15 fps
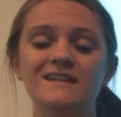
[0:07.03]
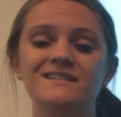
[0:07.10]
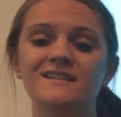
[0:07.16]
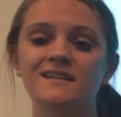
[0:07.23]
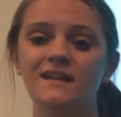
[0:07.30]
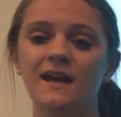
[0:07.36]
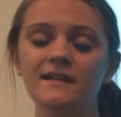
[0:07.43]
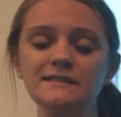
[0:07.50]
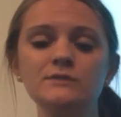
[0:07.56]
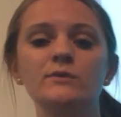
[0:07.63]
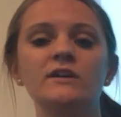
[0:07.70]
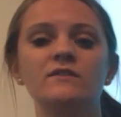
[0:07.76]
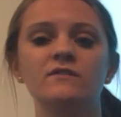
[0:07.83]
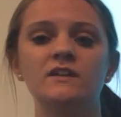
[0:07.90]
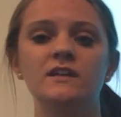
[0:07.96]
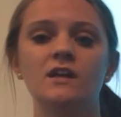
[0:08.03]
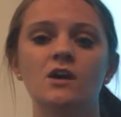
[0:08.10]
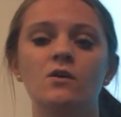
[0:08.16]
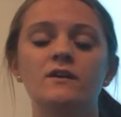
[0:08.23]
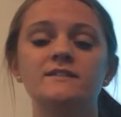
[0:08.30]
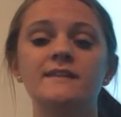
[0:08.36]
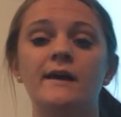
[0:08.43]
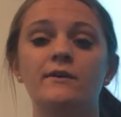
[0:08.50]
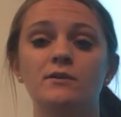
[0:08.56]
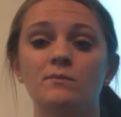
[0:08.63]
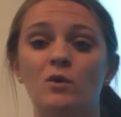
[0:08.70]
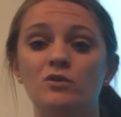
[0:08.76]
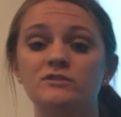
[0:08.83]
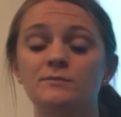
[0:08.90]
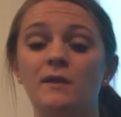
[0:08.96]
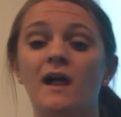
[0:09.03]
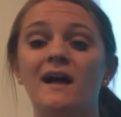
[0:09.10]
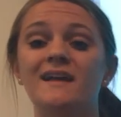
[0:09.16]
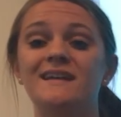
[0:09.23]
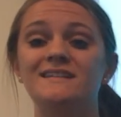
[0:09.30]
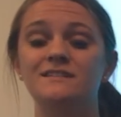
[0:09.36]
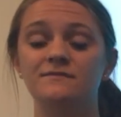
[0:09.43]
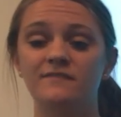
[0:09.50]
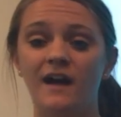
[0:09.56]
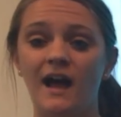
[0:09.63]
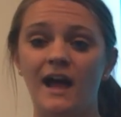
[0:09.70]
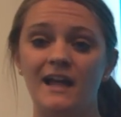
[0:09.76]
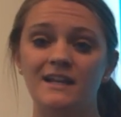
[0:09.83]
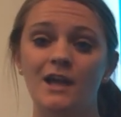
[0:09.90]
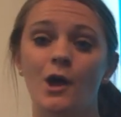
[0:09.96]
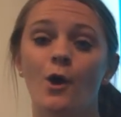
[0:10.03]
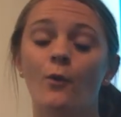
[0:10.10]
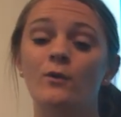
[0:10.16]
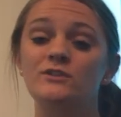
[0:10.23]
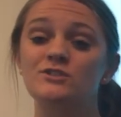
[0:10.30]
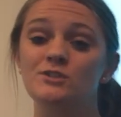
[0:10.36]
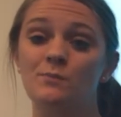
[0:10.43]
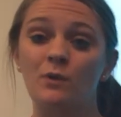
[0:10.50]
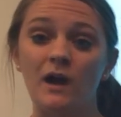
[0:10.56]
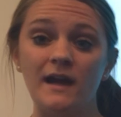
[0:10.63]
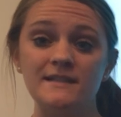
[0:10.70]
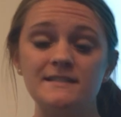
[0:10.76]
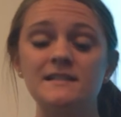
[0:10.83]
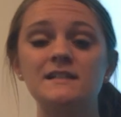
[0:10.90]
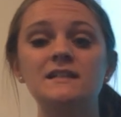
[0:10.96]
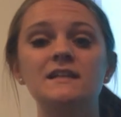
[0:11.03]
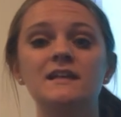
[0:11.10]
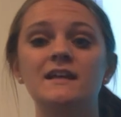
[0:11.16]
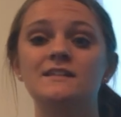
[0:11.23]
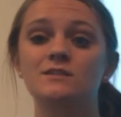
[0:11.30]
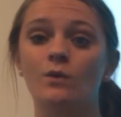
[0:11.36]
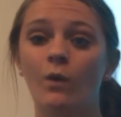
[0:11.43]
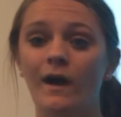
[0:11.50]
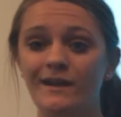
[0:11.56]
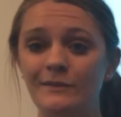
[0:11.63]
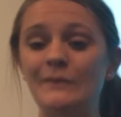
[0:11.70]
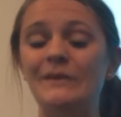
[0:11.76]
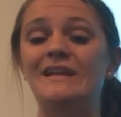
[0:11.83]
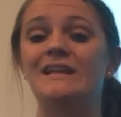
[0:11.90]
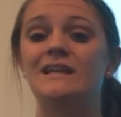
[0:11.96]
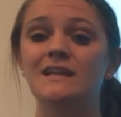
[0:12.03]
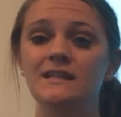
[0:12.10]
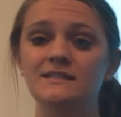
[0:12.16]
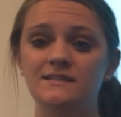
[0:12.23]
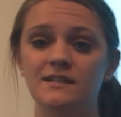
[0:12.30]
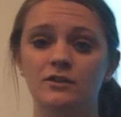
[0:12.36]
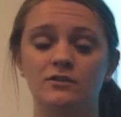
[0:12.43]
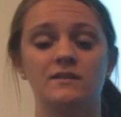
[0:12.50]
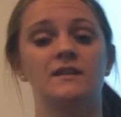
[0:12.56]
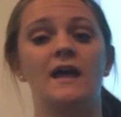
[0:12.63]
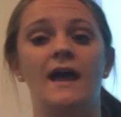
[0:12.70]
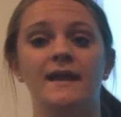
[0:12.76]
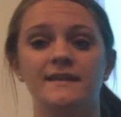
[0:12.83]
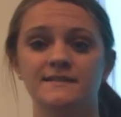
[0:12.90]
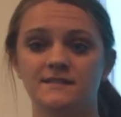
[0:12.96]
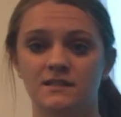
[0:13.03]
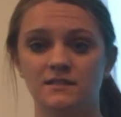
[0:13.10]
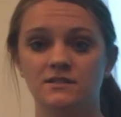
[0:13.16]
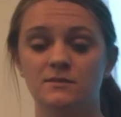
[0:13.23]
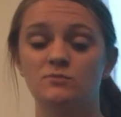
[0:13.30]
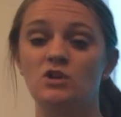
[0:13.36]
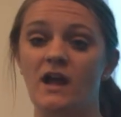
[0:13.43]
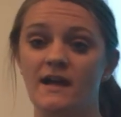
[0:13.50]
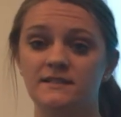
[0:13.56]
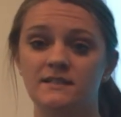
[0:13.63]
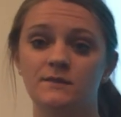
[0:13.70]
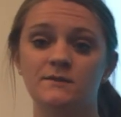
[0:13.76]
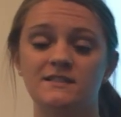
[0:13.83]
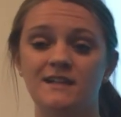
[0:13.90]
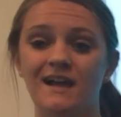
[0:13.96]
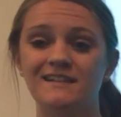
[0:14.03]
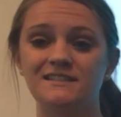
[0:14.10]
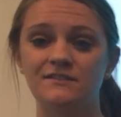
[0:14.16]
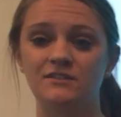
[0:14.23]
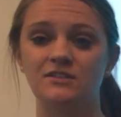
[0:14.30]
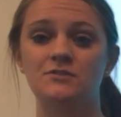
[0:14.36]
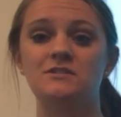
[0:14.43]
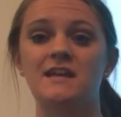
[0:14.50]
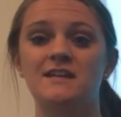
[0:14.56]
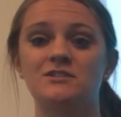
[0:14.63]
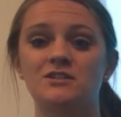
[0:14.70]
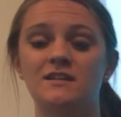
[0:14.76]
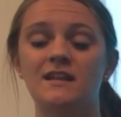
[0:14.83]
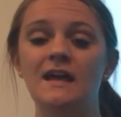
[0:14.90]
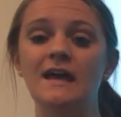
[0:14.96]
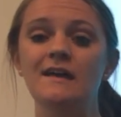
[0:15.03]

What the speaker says: Tonight's quick video is how to multiply and divide, which surprisingly is quite a bit easier than adding and subtracting with scientific notation.